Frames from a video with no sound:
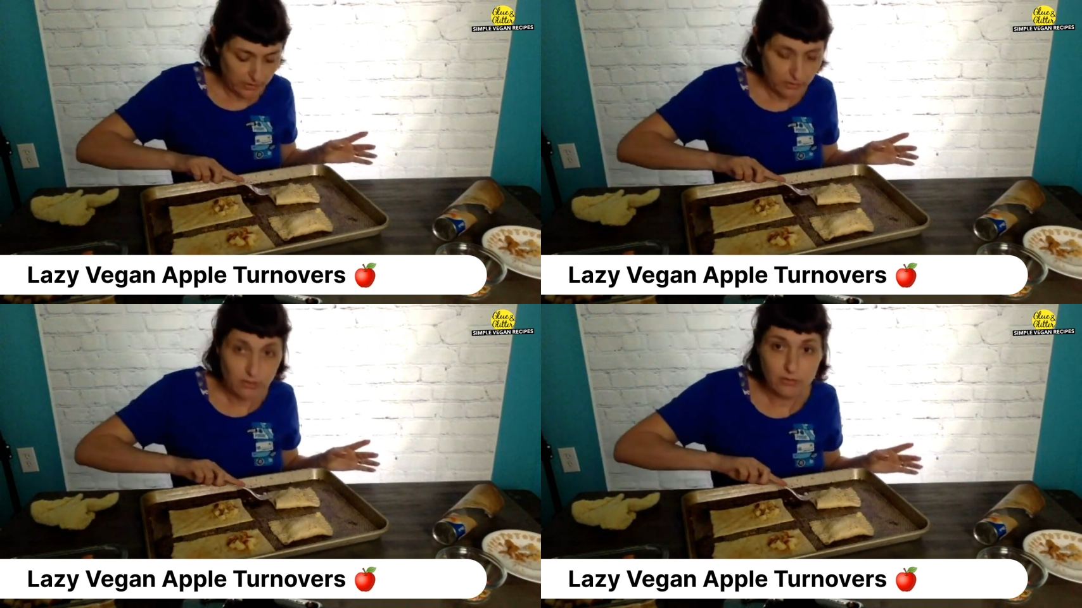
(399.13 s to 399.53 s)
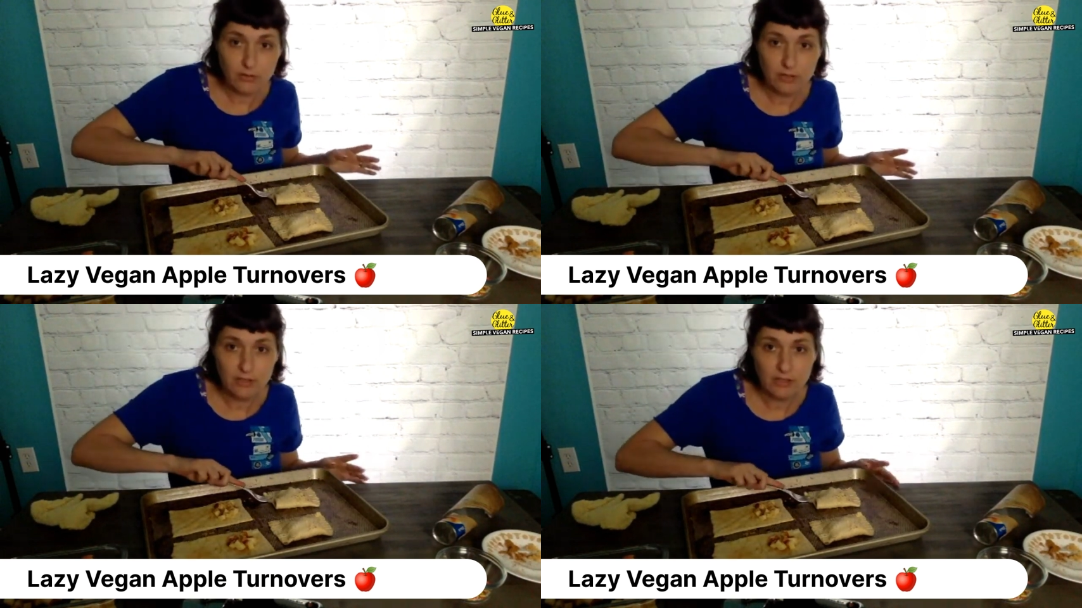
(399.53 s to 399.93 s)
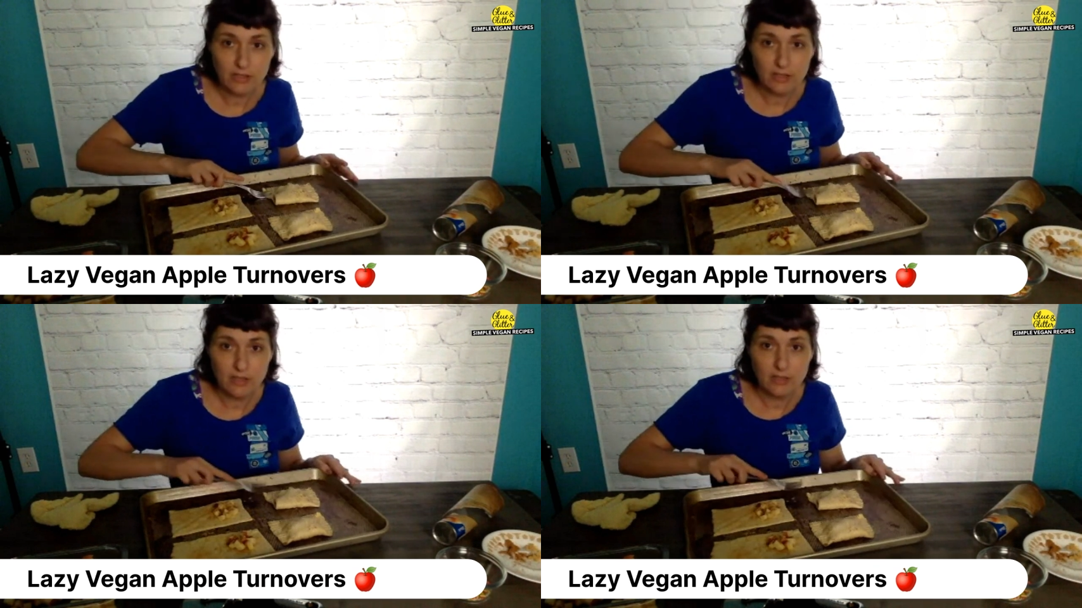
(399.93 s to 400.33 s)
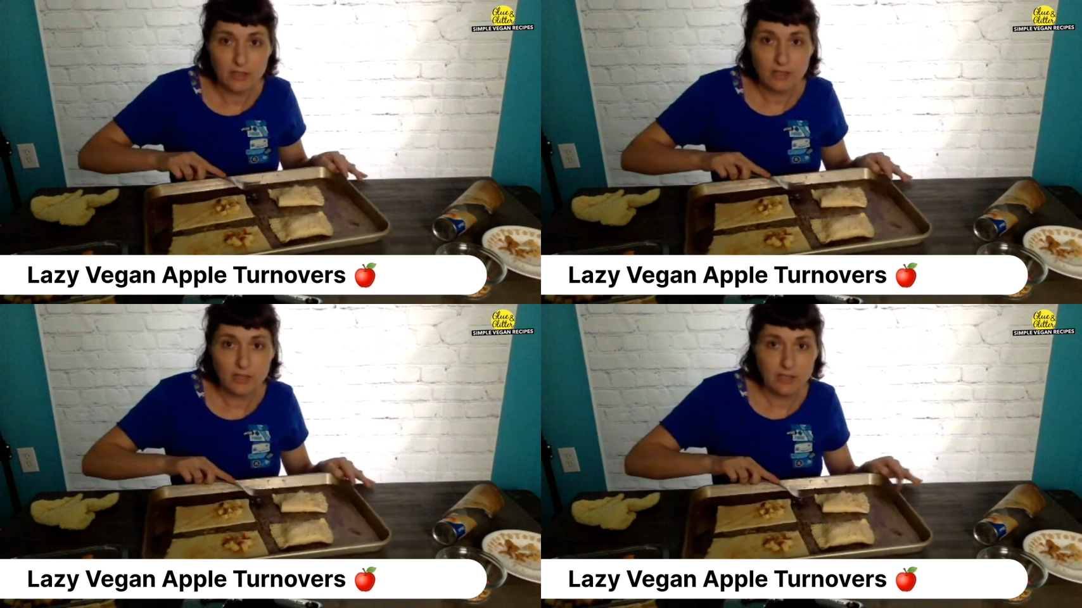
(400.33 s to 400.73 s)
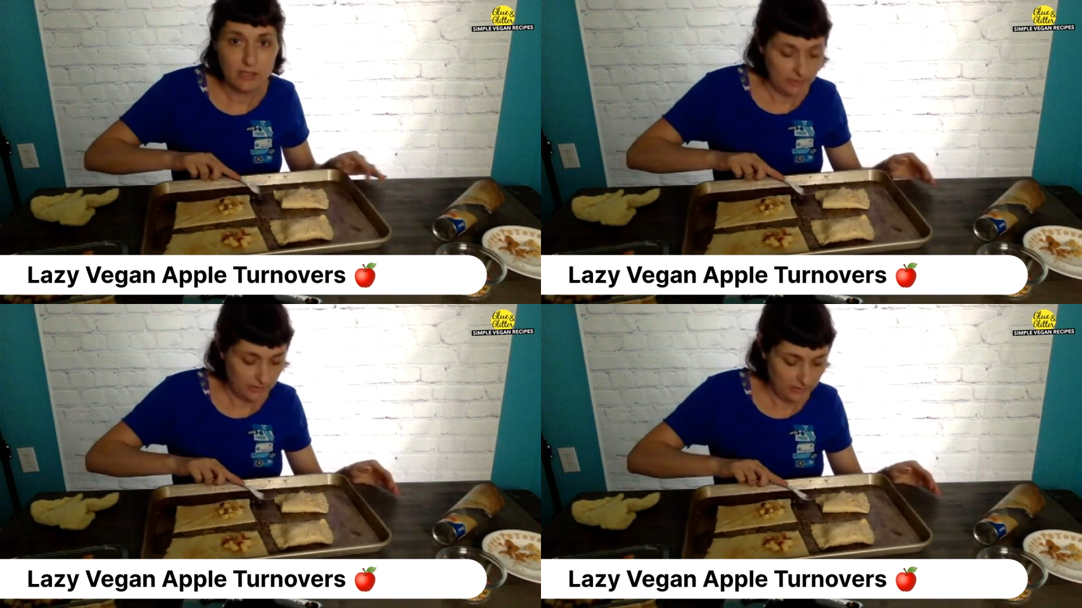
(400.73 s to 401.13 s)

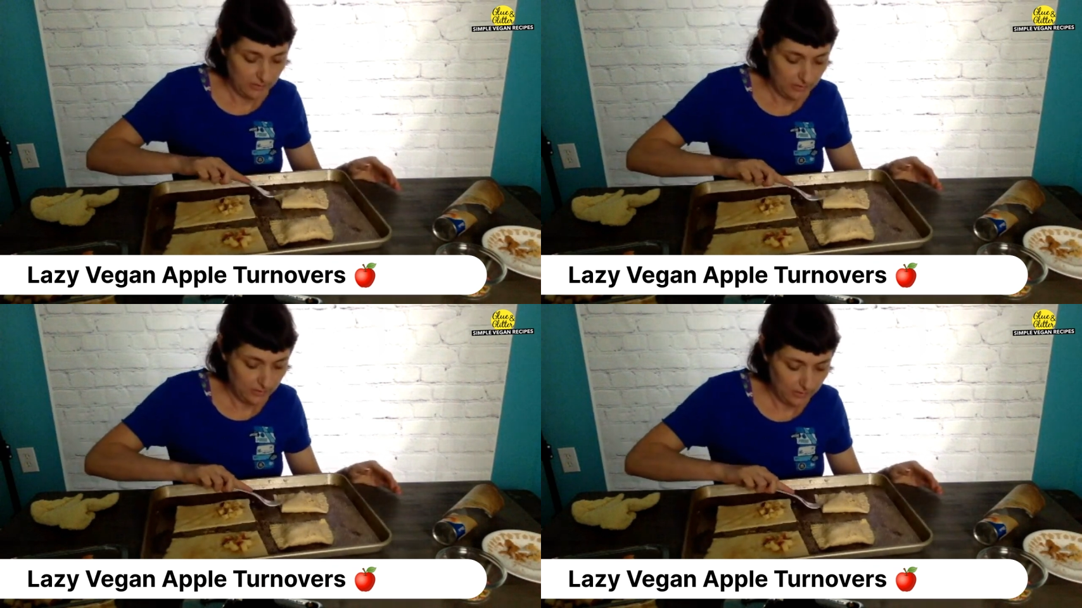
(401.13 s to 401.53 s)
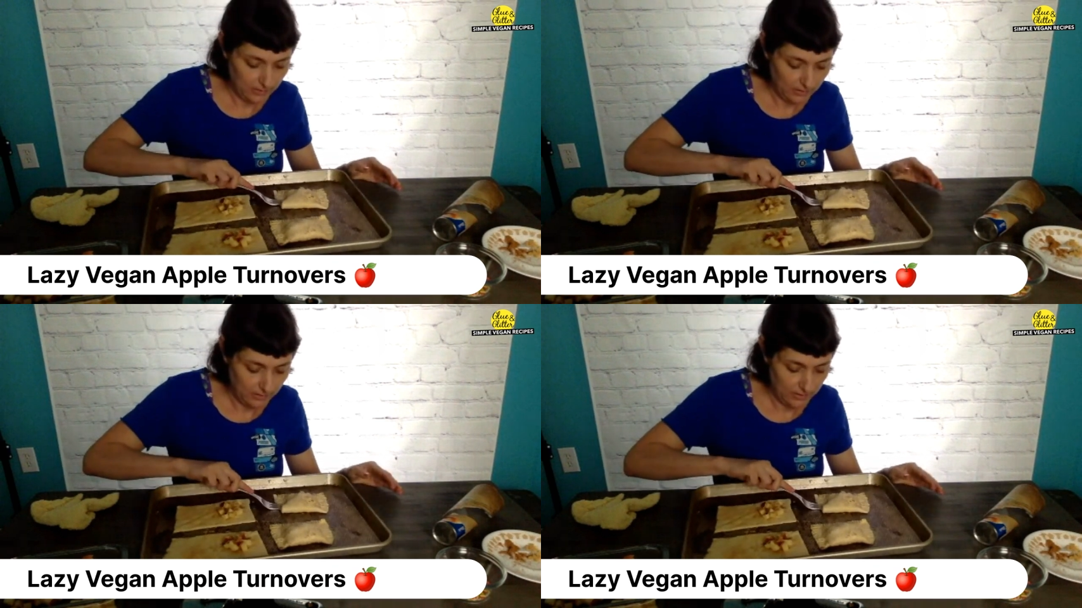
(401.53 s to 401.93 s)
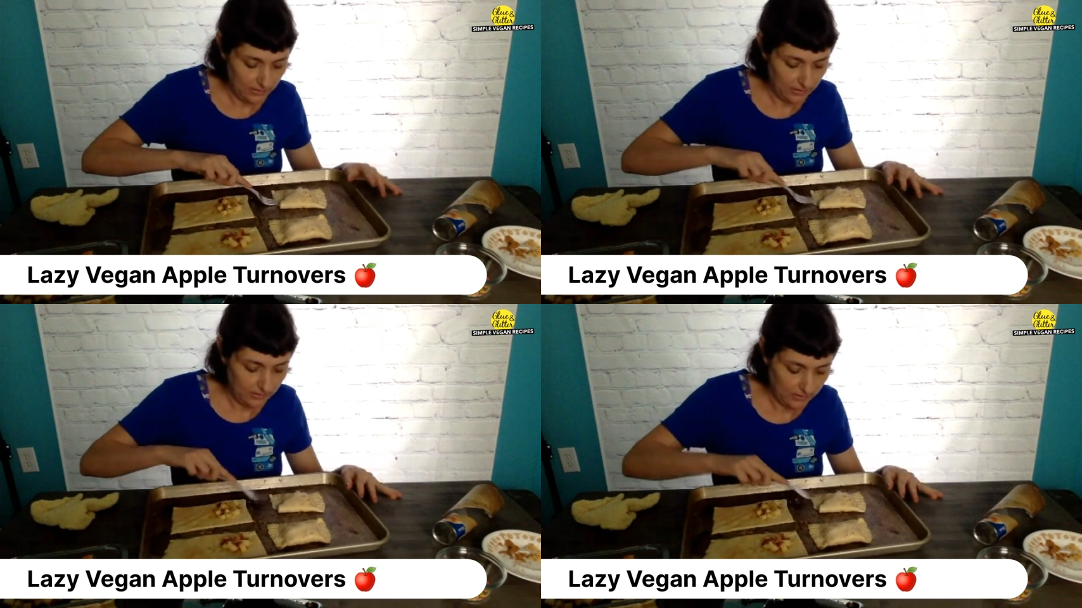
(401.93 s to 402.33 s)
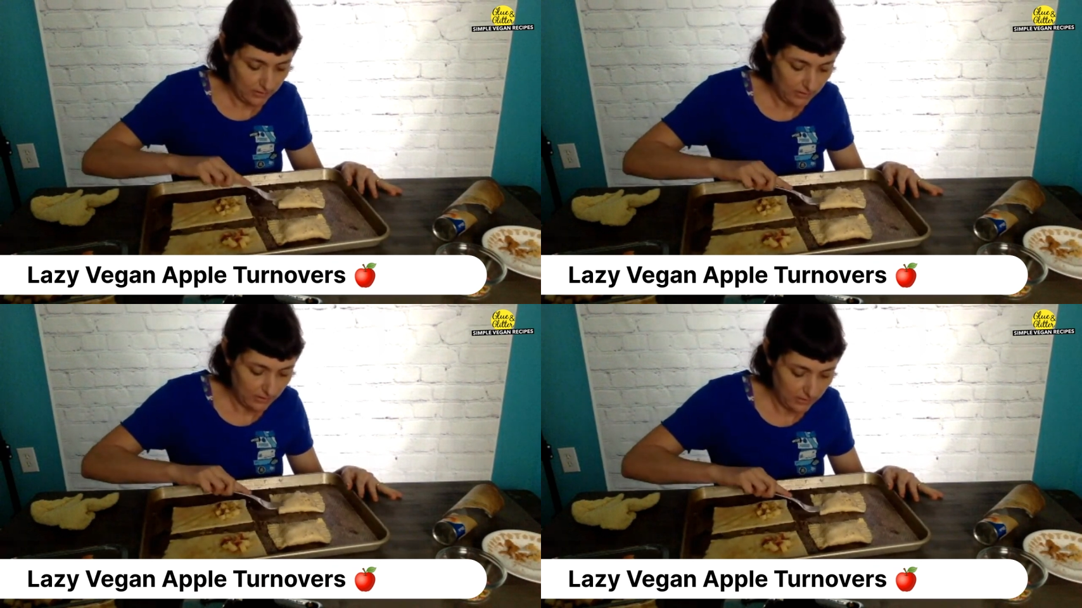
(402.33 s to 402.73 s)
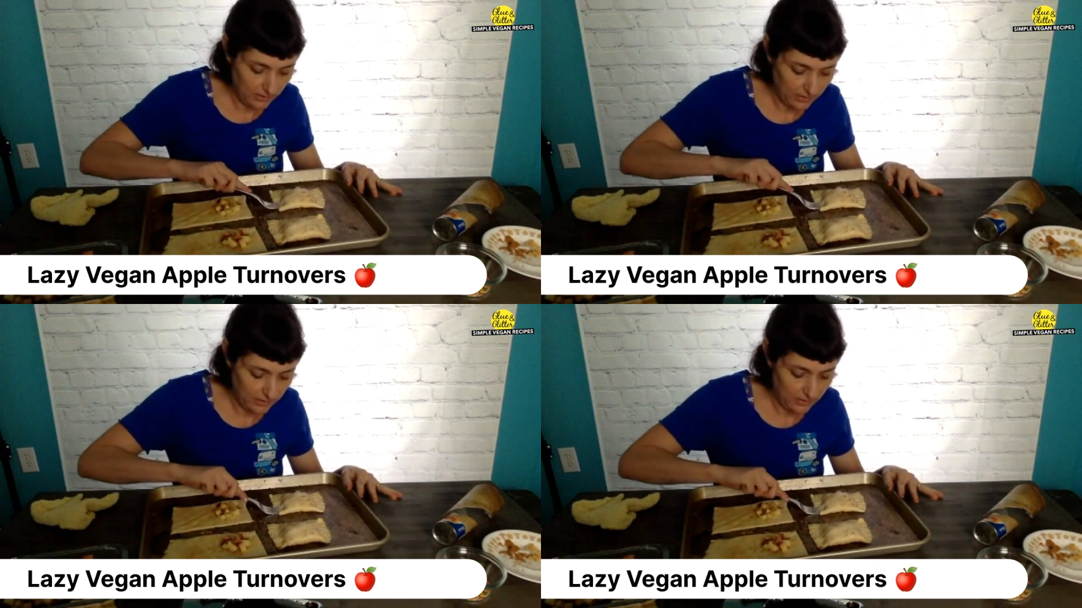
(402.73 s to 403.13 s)

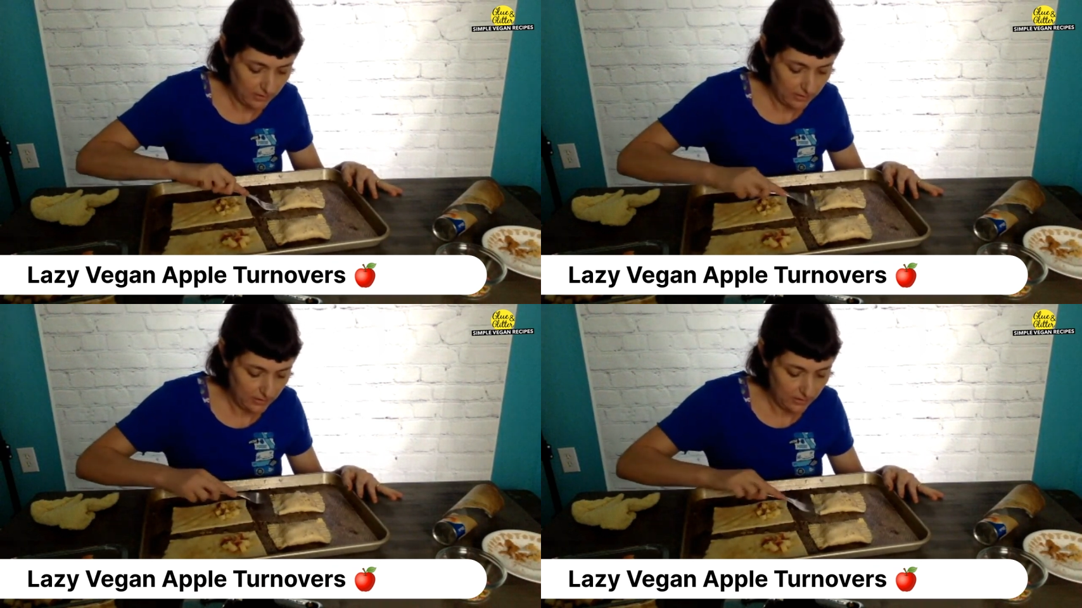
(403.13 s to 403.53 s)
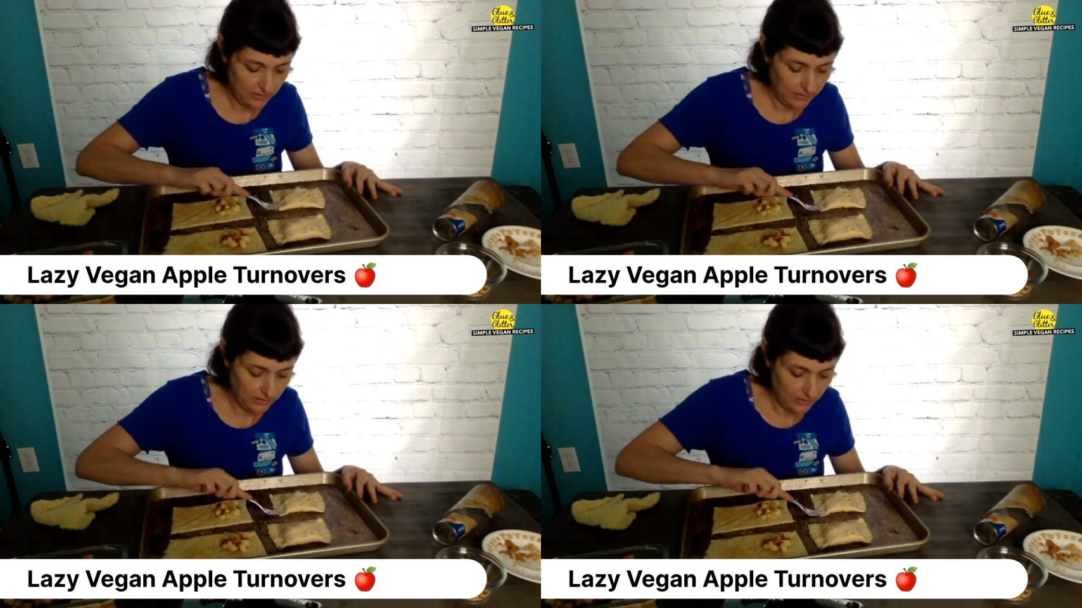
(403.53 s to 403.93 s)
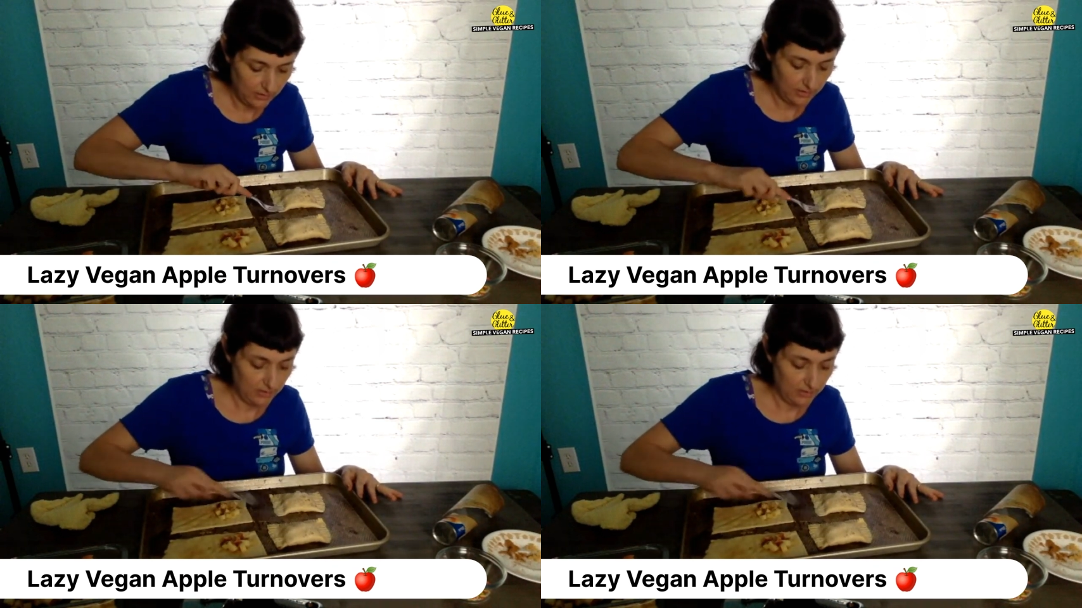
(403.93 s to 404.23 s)
(no one is talking)